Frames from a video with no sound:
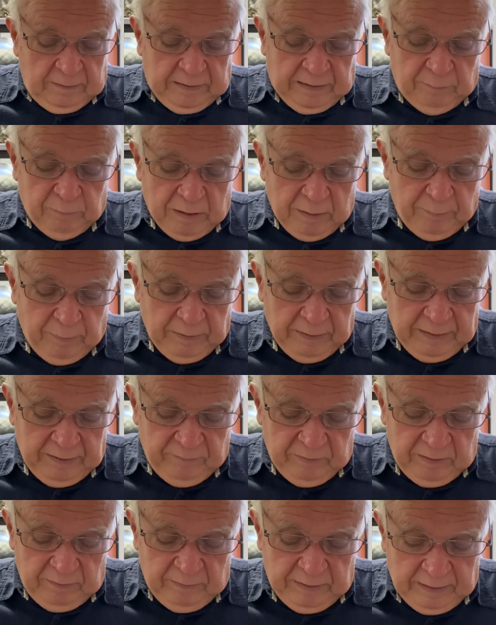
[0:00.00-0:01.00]
and by
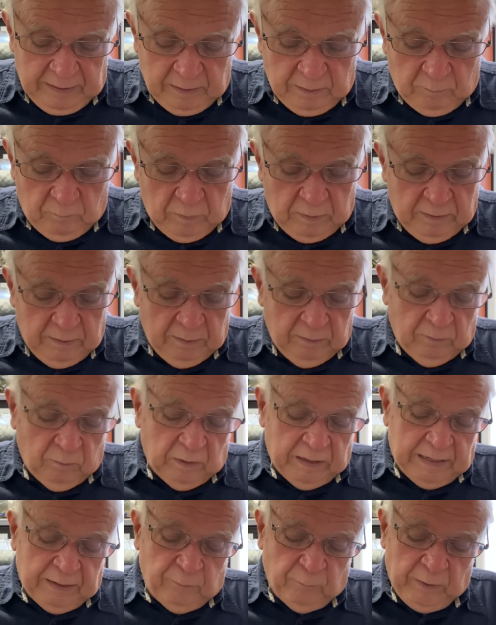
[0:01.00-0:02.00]
believing in him,
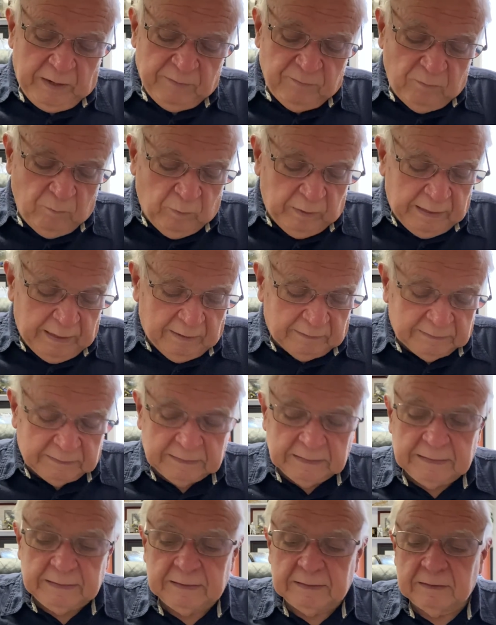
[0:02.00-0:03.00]
even without
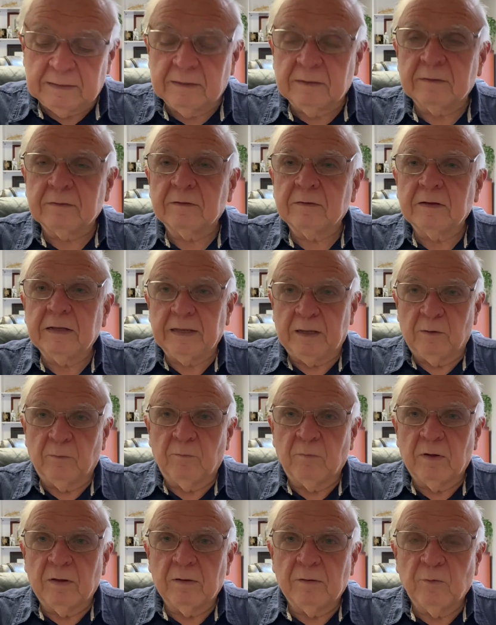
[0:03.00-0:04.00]
seeing
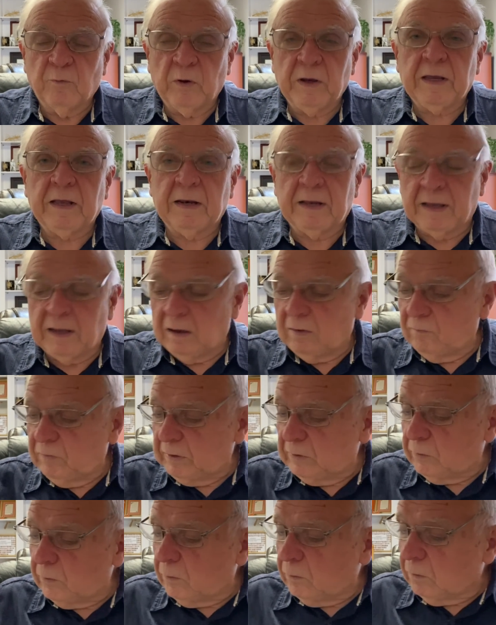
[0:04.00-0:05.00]
him, we can have
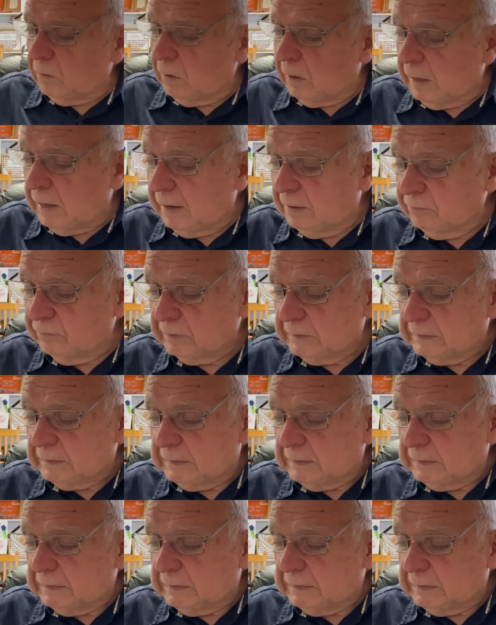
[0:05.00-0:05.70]
eternal life.